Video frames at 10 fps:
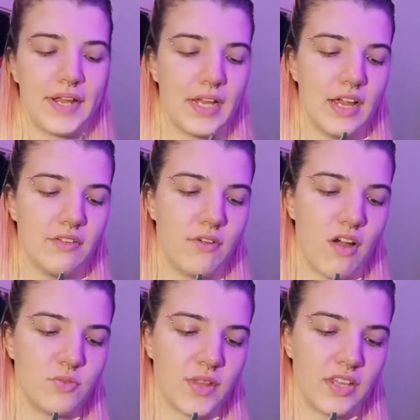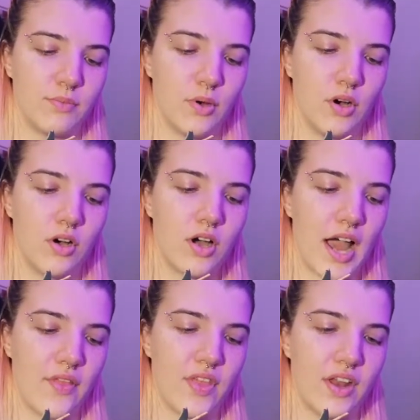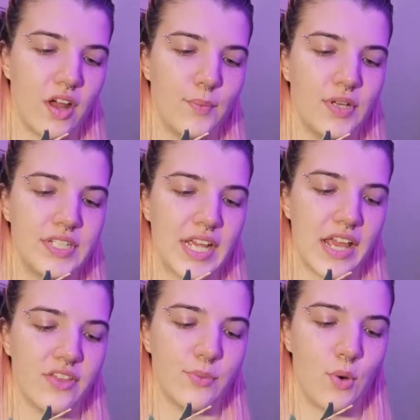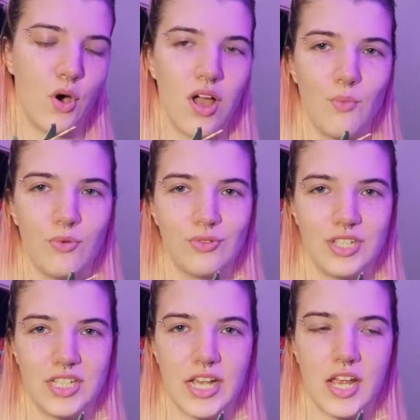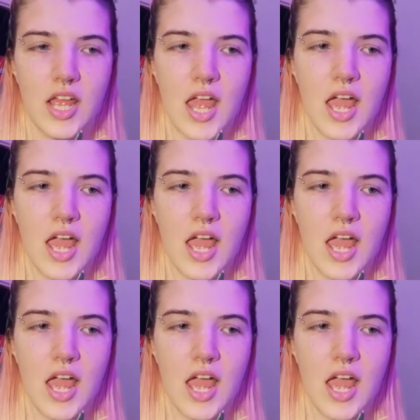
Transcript: It arrived without the pot, and then I put it in the pot and watered it,